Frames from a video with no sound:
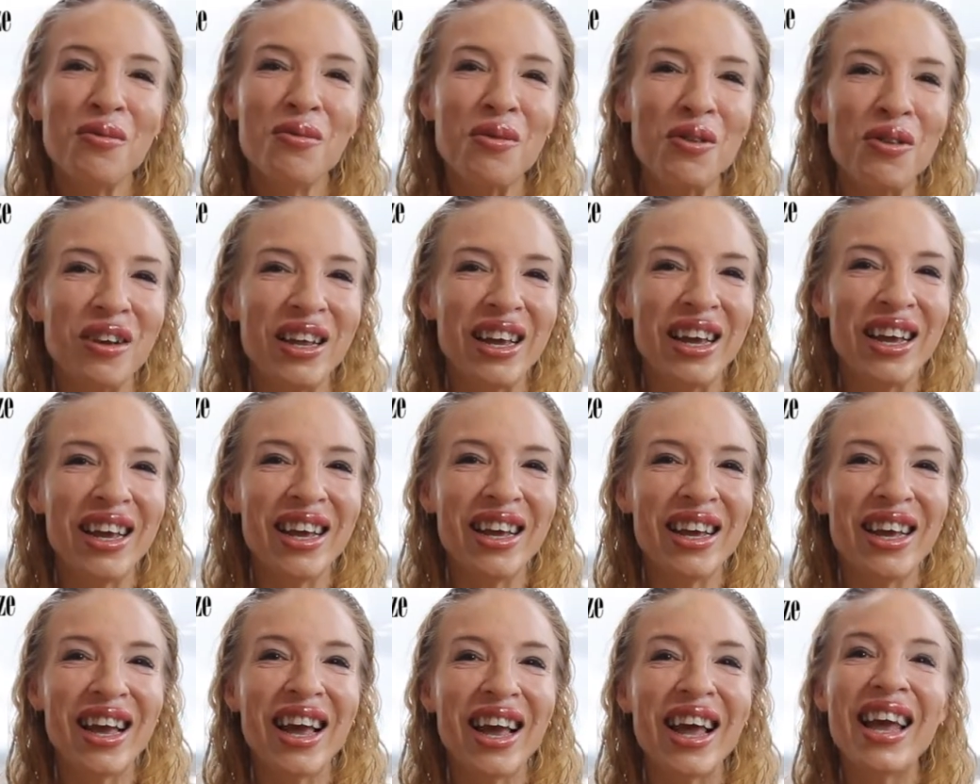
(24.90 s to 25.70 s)

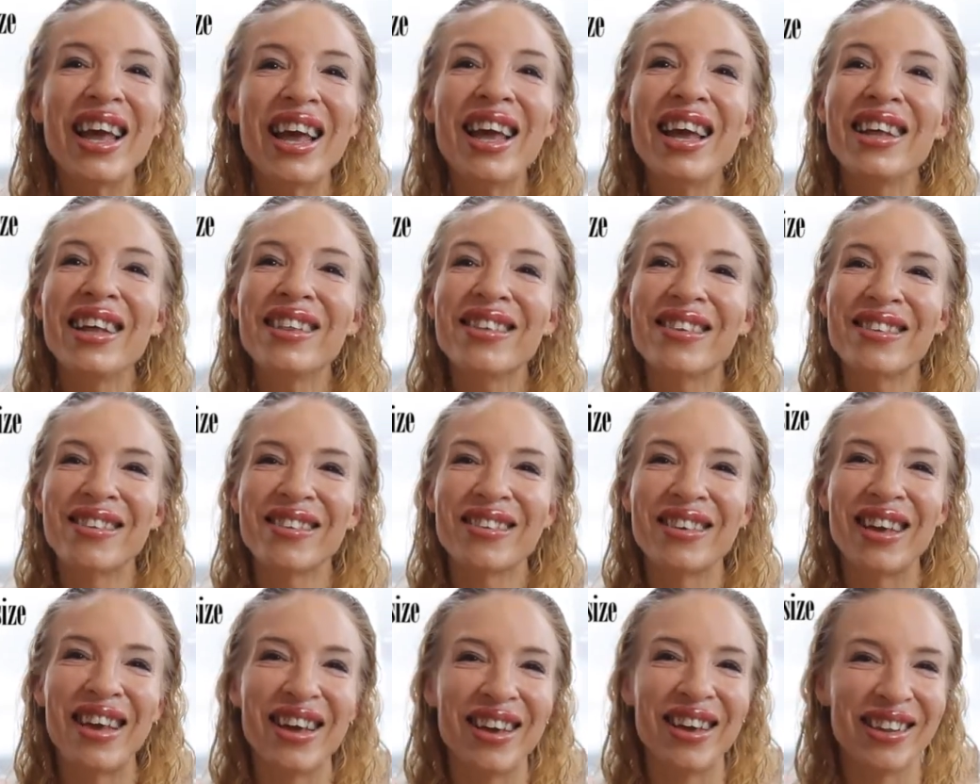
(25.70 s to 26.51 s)
morning, it's
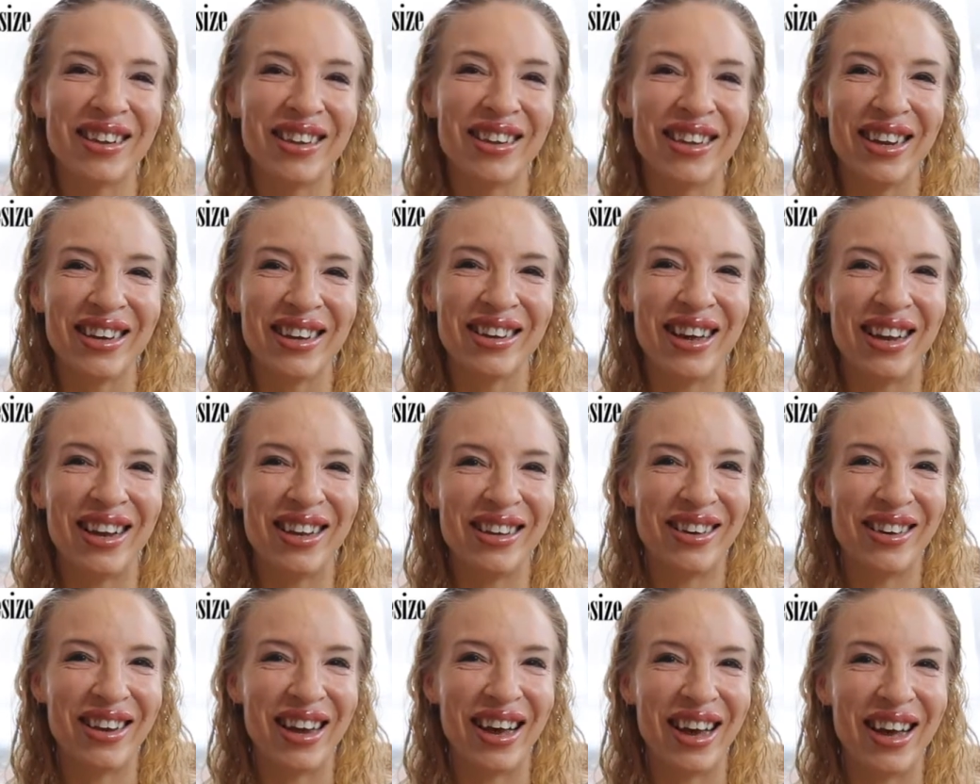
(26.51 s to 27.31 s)
Skin Clinic Day
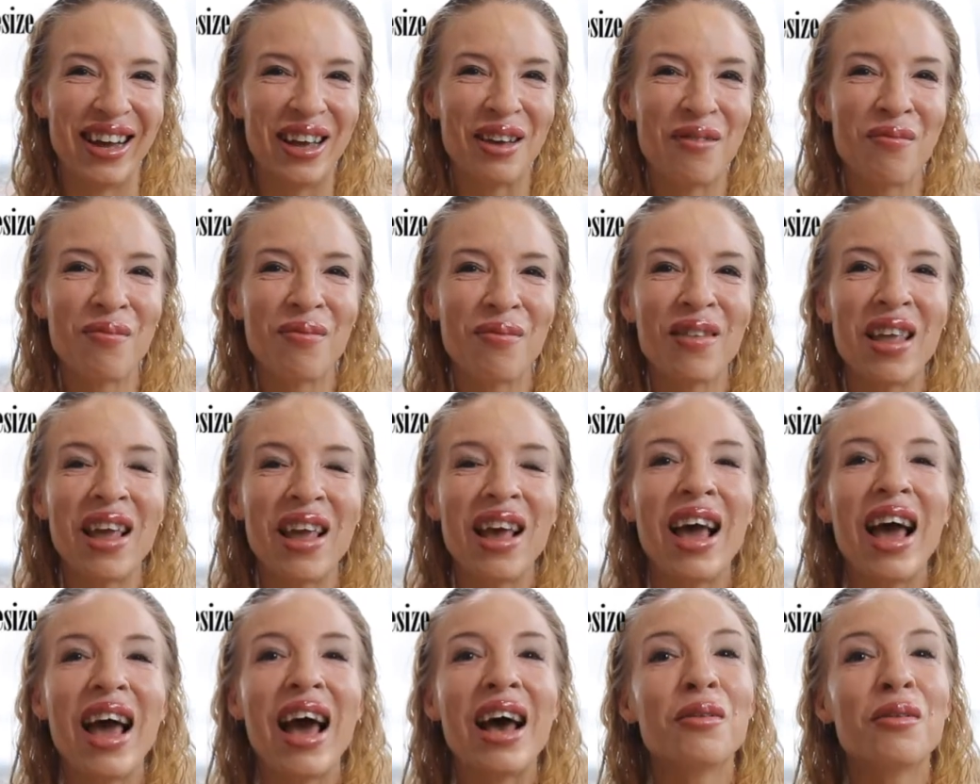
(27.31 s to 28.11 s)
today.
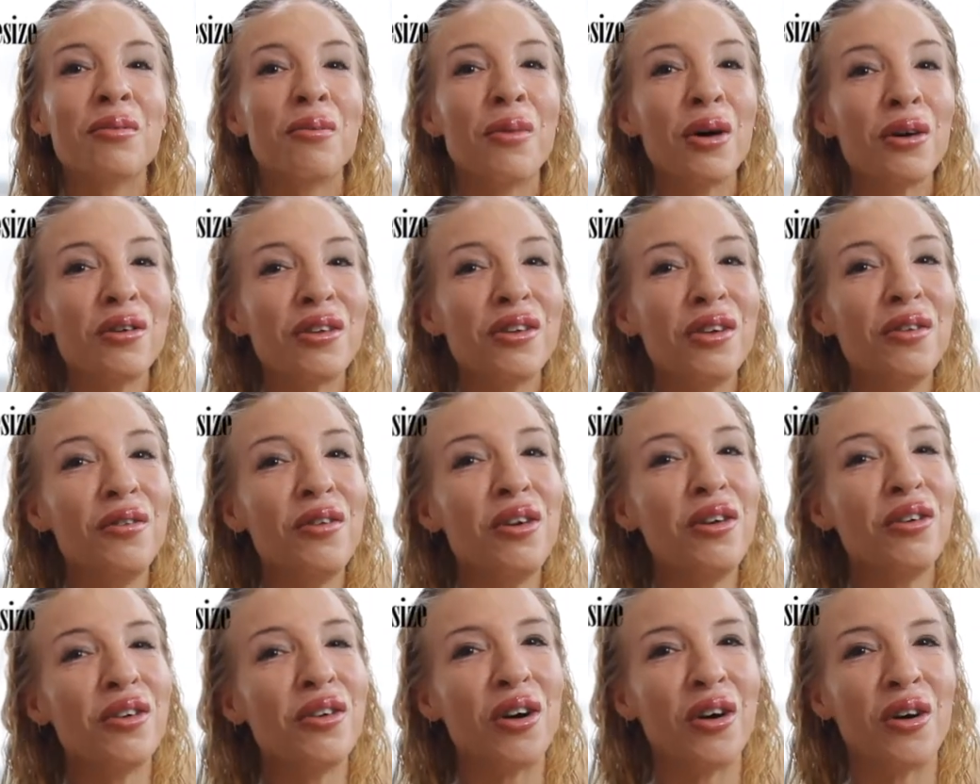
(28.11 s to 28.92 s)
As most of
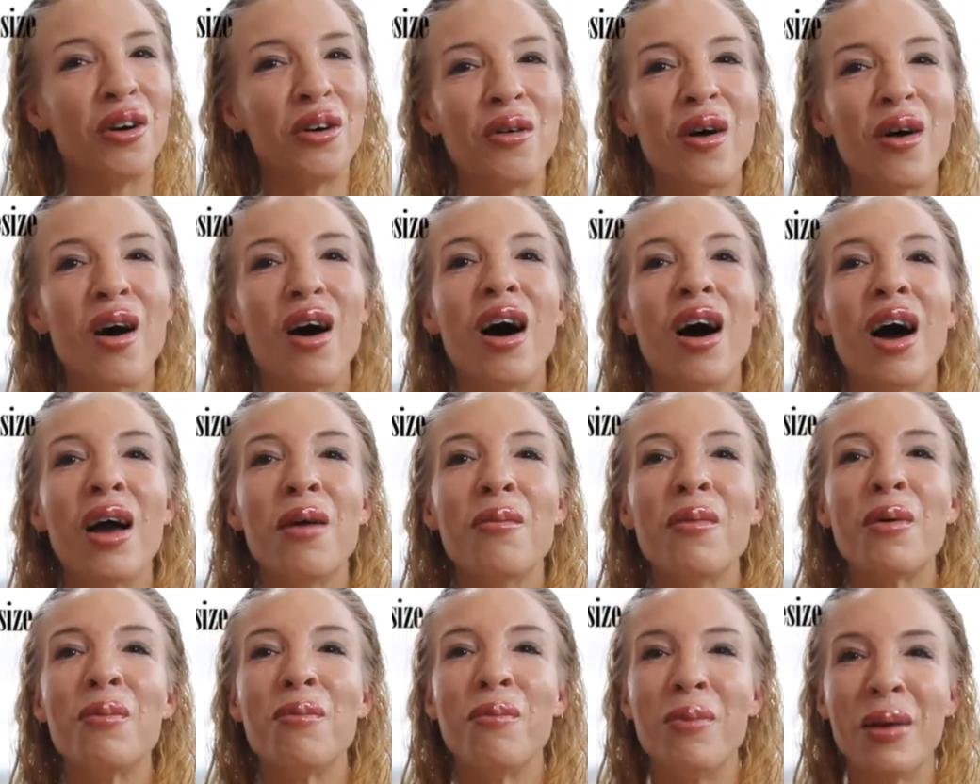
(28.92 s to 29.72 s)
you know,
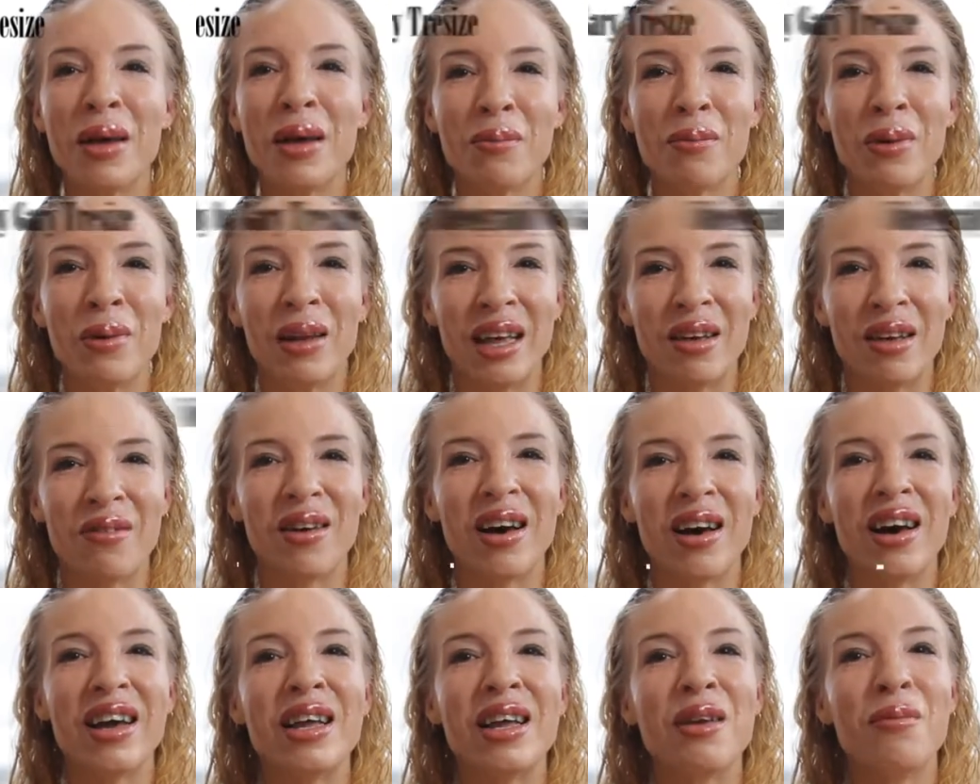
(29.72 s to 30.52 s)
I'm a big
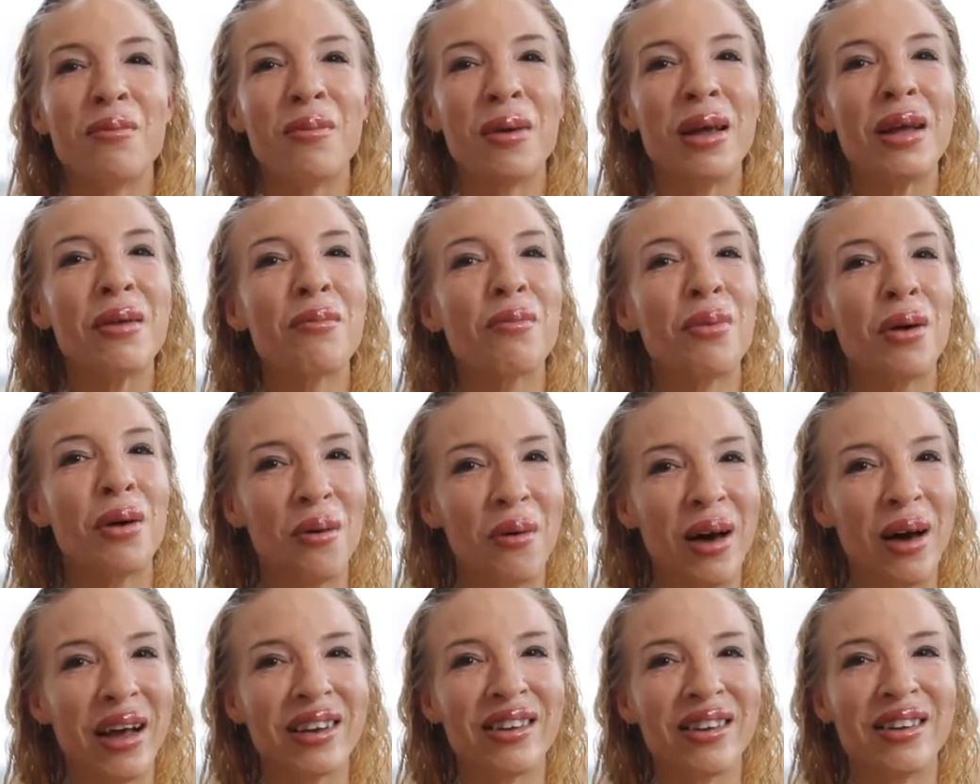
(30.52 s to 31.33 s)
believer in being
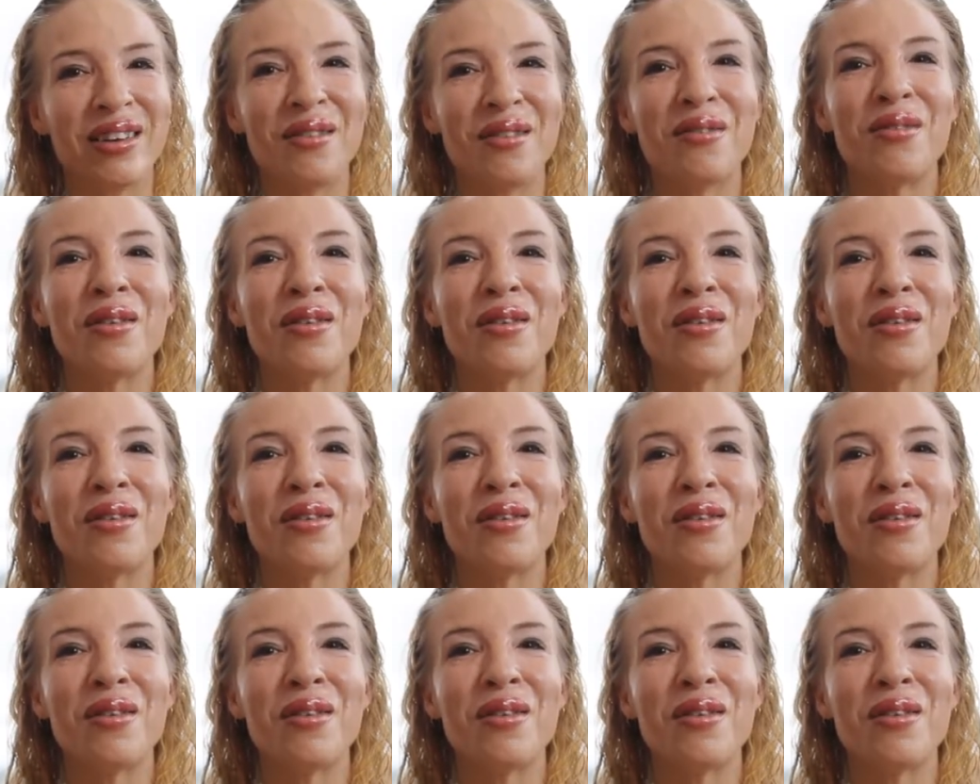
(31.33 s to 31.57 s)
proactive